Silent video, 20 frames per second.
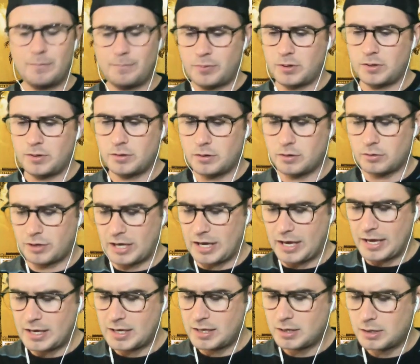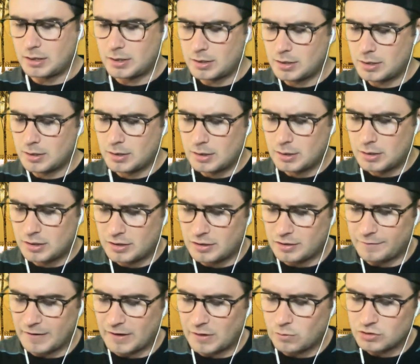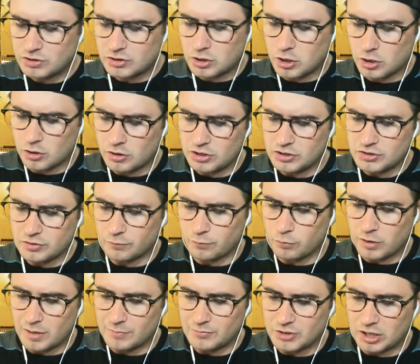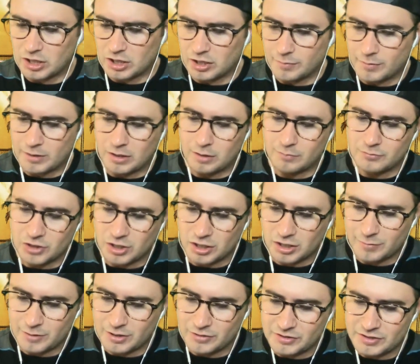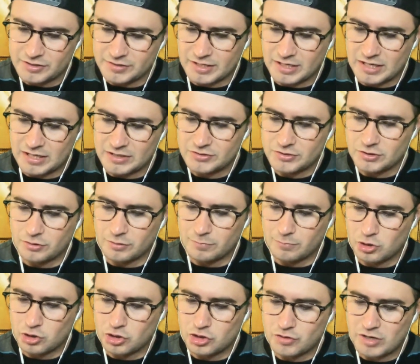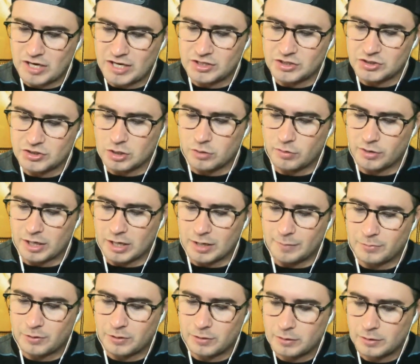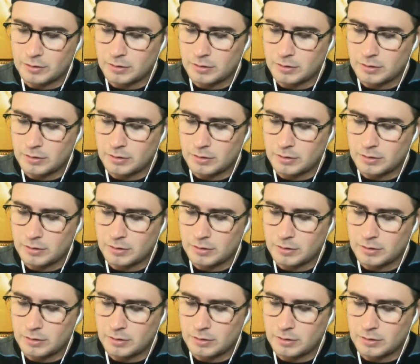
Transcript: up. Okay. If anyone's curious of what I'm talking about, I'm talking about these guys. So the merge rank is going up